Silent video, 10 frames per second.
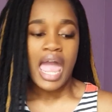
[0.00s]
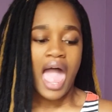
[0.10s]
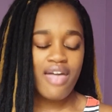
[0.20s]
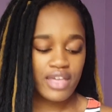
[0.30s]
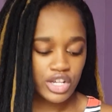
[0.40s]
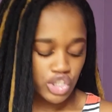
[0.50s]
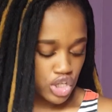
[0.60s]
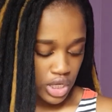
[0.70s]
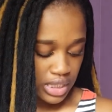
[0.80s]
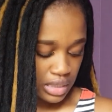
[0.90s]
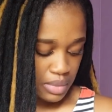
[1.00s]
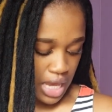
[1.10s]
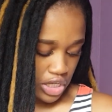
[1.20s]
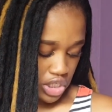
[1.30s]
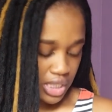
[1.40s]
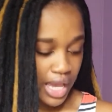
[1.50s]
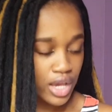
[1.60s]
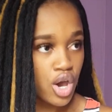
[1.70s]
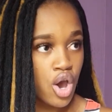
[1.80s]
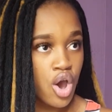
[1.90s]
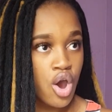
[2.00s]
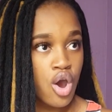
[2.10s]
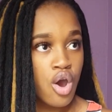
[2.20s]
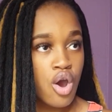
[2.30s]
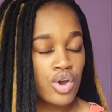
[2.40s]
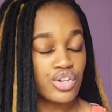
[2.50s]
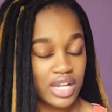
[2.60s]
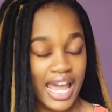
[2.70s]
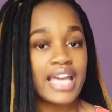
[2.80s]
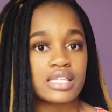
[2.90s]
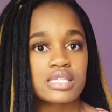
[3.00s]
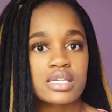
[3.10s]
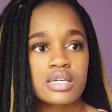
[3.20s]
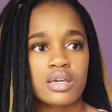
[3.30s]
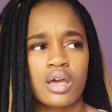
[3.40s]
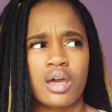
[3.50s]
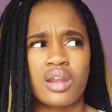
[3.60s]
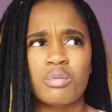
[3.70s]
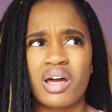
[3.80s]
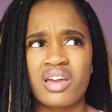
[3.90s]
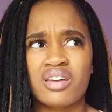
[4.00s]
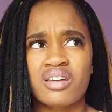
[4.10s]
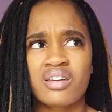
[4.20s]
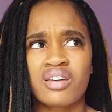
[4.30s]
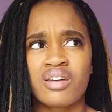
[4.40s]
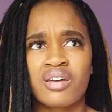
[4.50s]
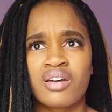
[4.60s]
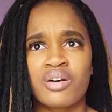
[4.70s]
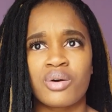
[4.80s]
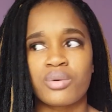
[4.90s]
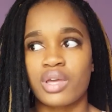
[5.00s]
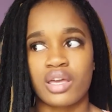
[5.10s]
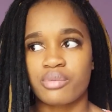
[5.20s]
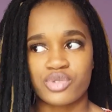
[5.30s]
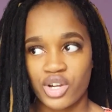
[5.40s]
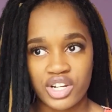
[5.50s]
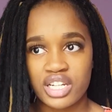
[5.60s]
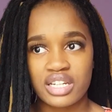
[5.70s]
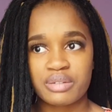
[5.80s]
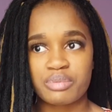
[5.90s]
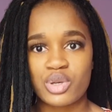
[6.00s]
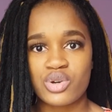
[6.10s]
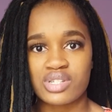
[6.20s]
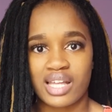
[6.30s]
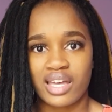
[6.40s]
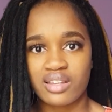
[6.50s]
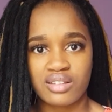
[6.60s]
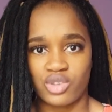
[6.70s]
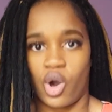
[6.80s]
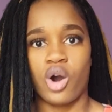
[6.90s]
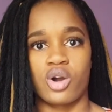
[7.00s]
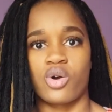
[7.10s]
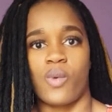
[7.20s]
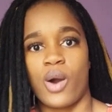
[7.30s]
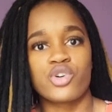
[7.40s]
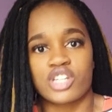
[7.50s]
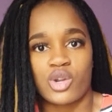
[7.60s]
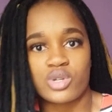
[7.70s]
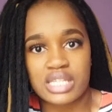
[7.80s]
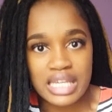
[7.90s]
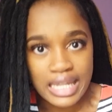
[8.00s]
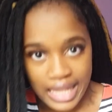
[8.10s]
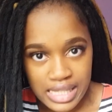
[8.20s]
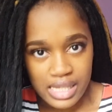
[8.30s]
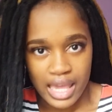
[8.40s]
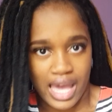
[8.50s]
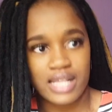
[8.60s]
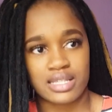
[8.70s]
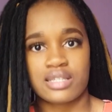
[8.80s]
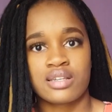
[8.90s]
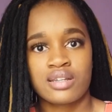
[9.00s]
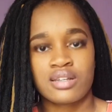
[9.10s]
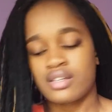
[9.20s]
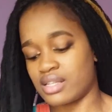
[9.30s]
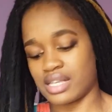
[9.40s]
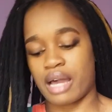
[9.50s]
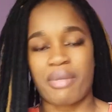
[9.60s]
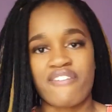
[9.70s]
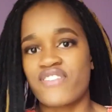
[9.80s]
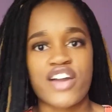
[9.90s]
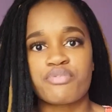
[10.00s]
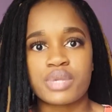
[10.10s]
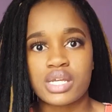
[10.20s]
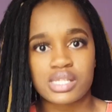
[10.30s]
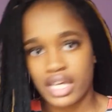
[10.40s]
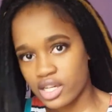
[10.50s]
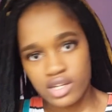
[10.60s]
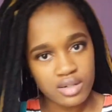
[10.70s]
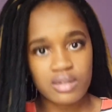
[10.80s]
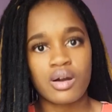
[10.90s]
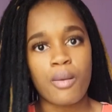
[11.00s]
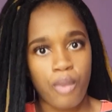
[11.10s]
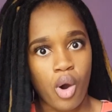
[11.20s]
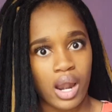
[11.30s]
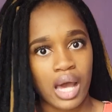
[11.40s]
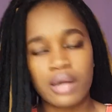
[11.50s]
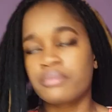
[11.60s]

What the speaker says: And then she looks at me and she's like, "You're late." And I'm like, "Okay, I'm sorry." Because, like, dog, why won't you look at me late? Yes, it's like by 5 minutes, like, Paula.